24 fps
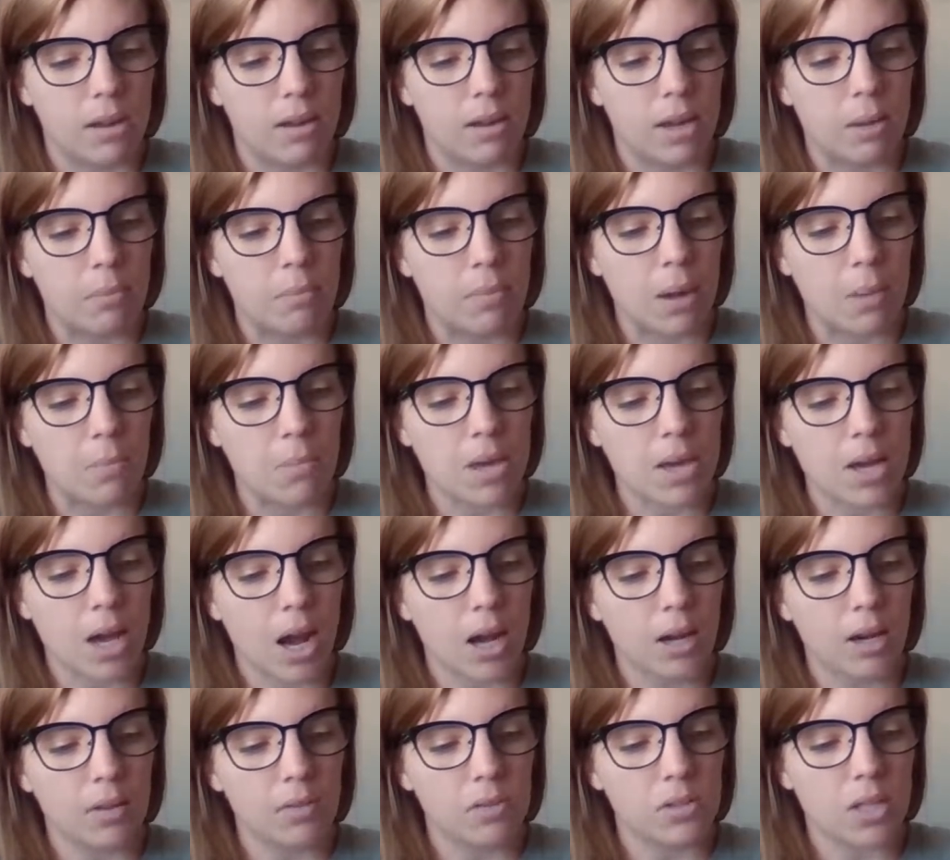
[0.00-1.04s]
It made me
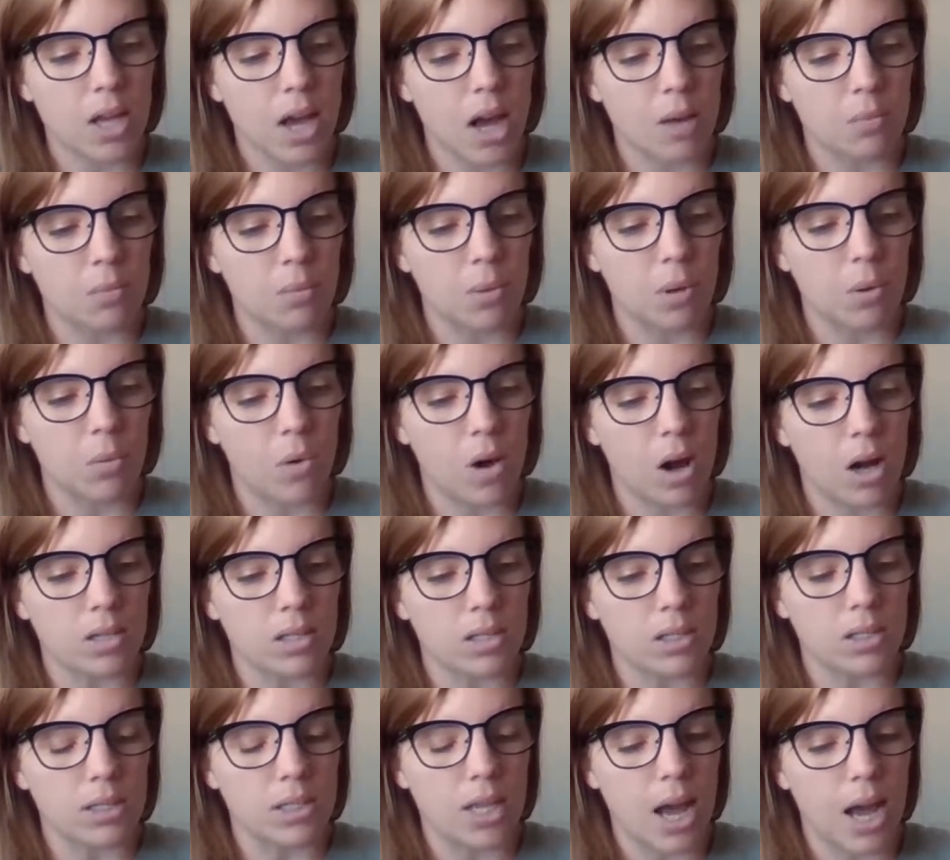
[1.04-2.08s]
kind of sad when we walked
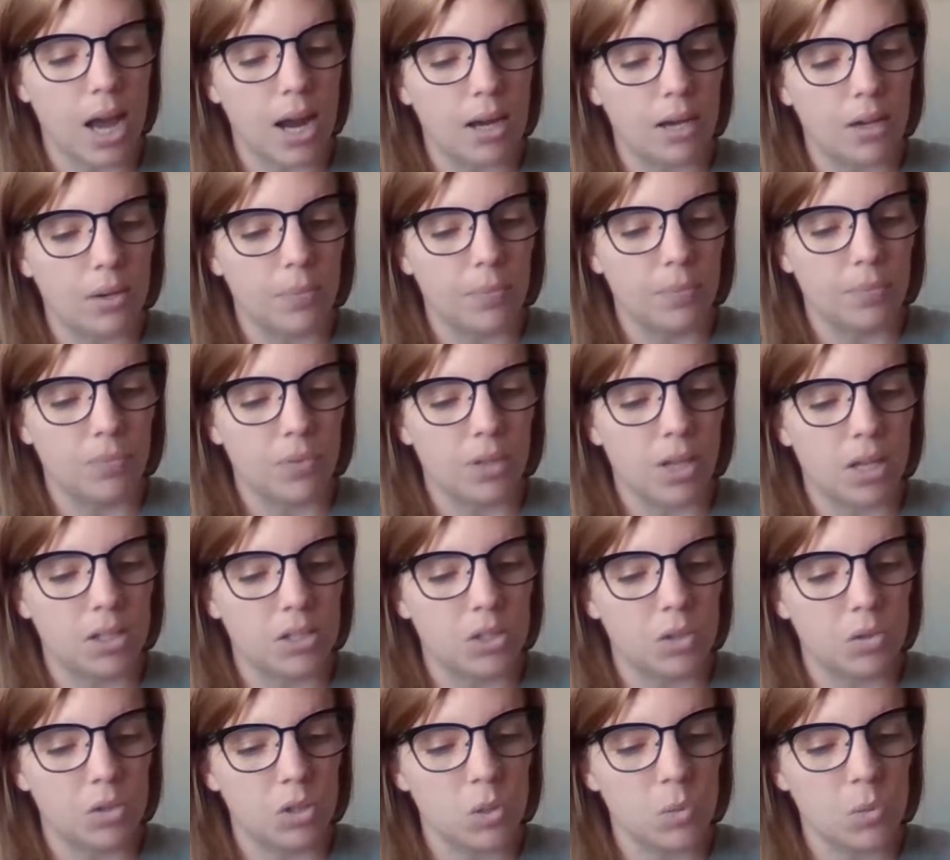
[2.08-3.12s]
inside. As
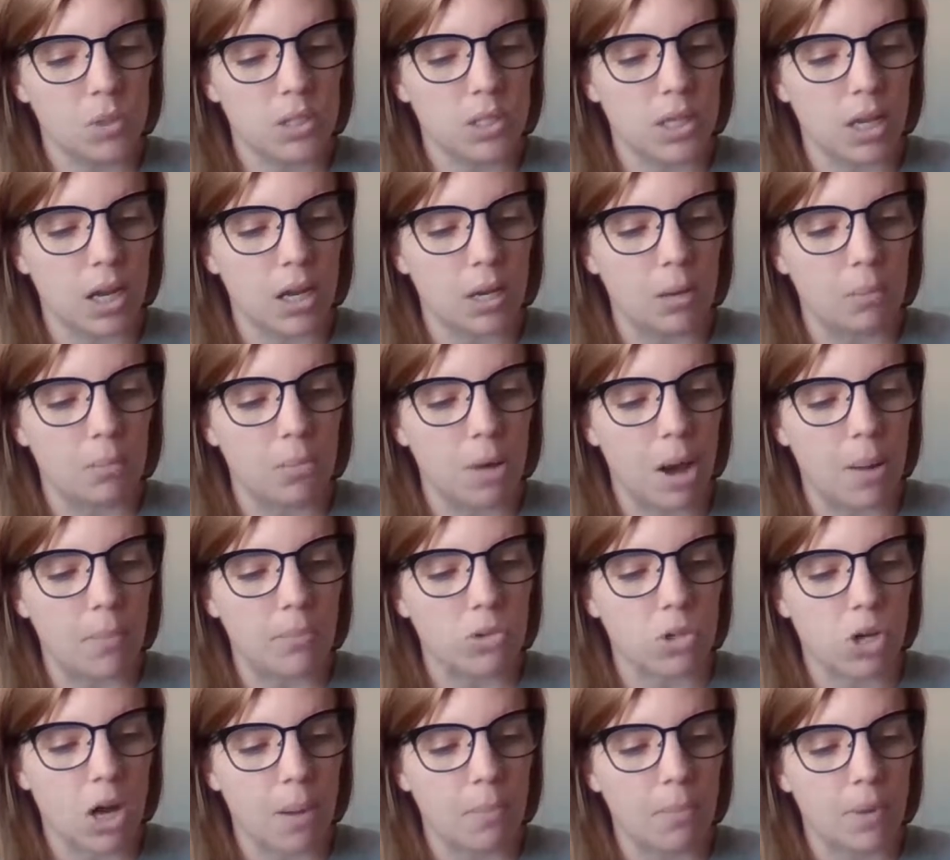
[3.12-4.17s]
soon as we did, Mom
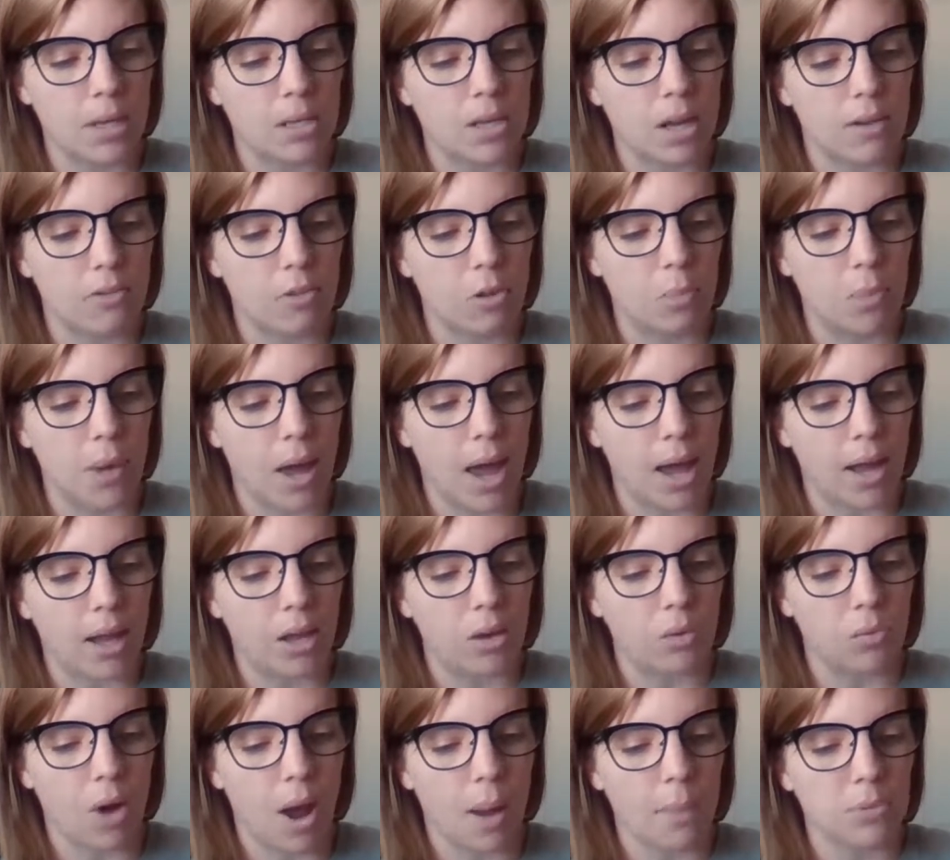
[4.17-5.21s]
dropped my duffel bag
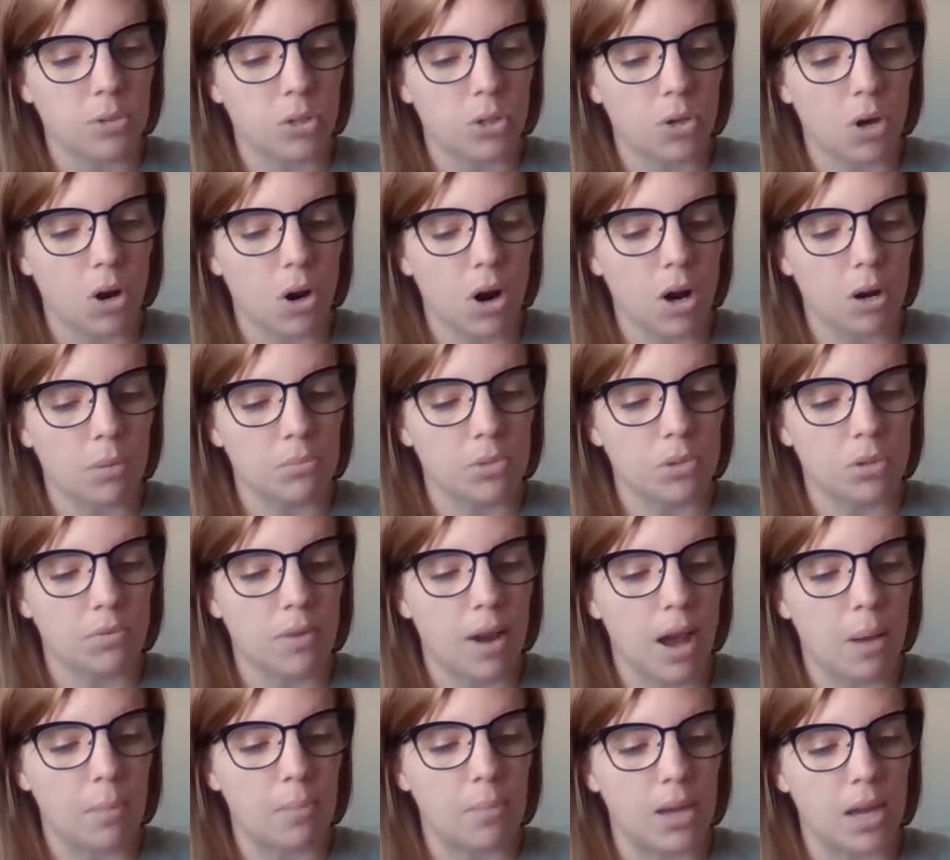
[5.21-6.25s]
and wrapped her arms
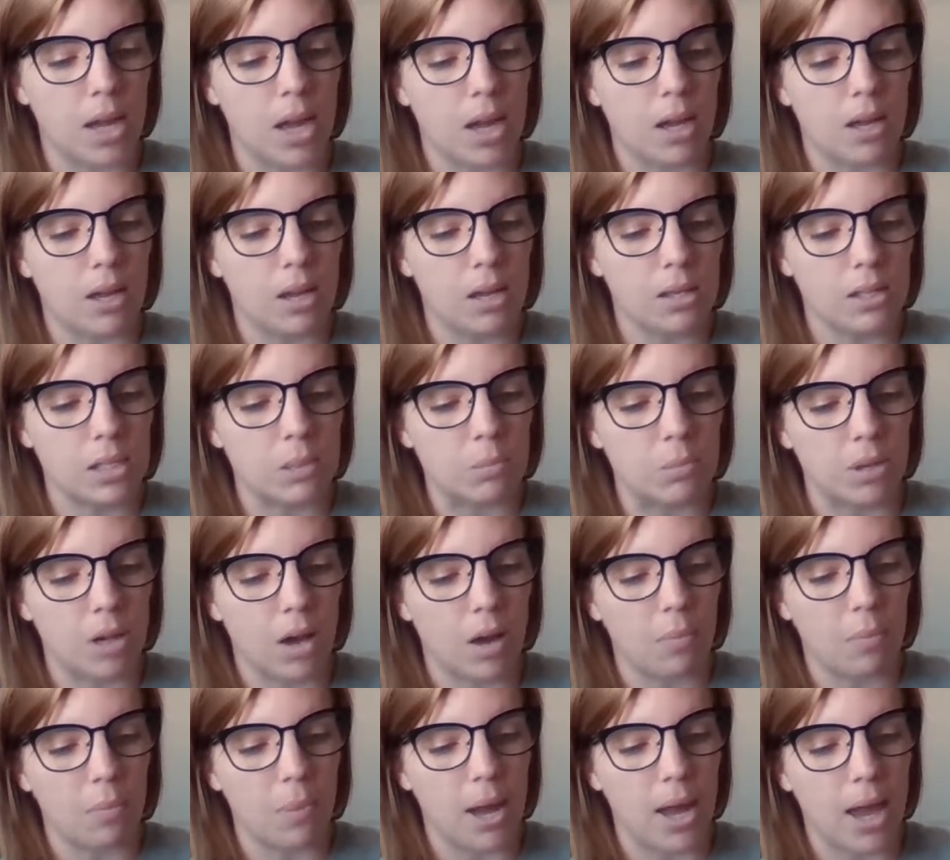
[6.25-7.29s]
around me and kissed me
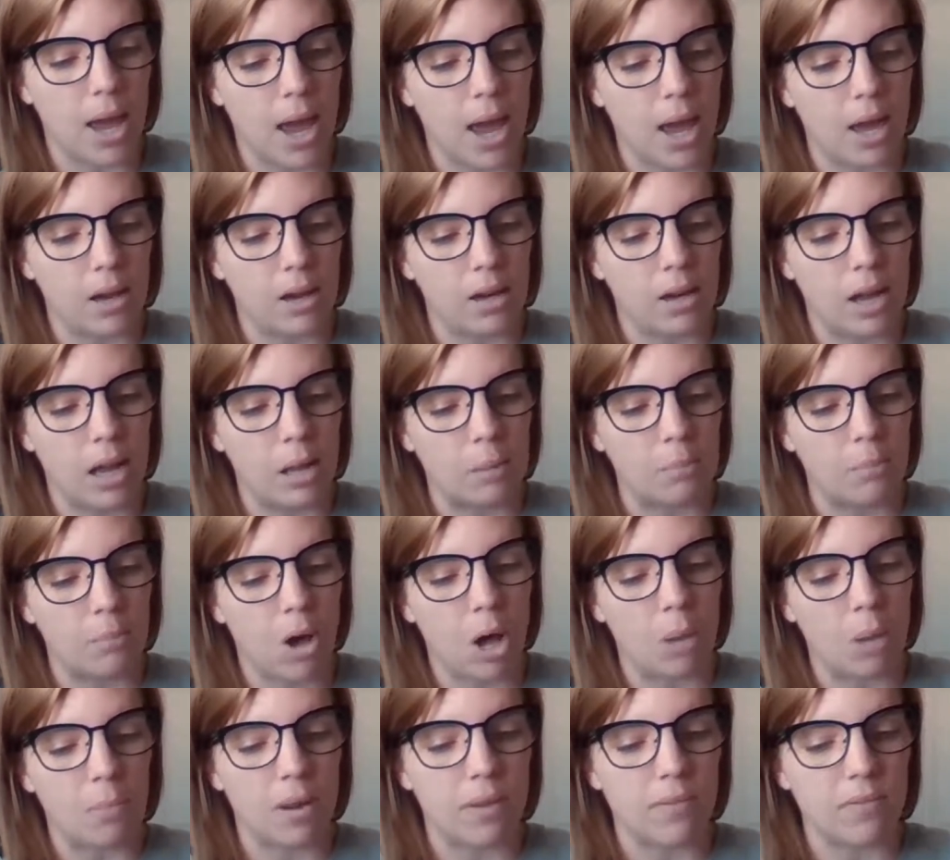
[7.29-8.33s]
on my head and
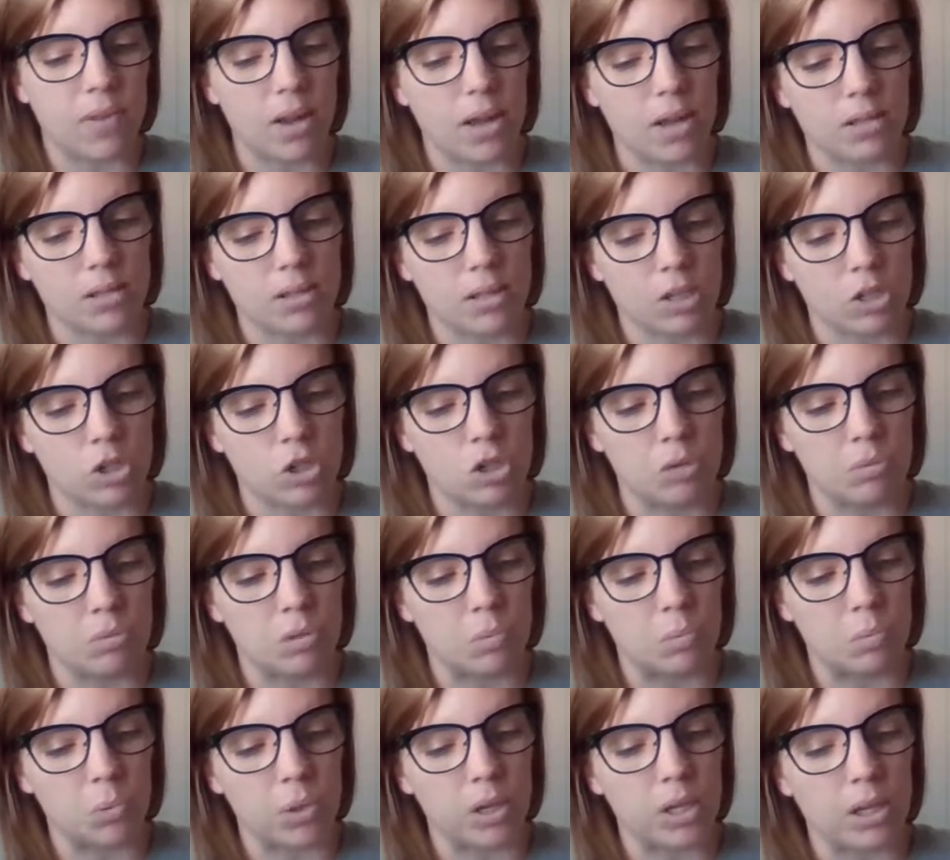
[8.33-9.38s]
on my face like she
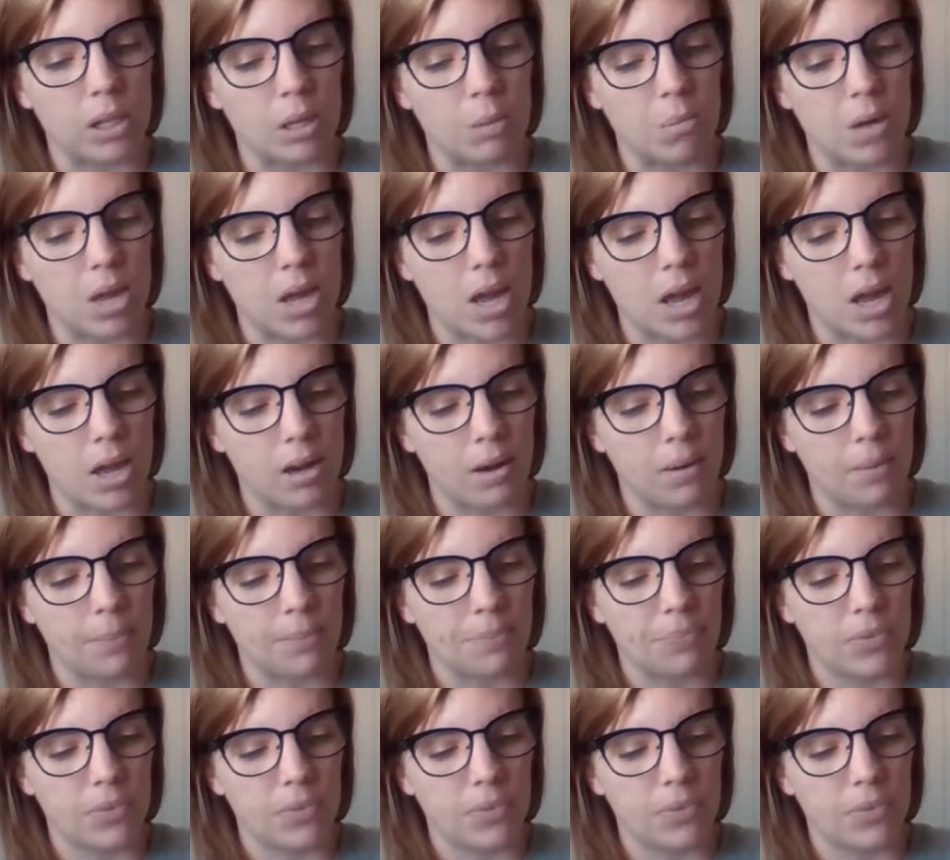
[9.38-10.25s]
was breathing me in.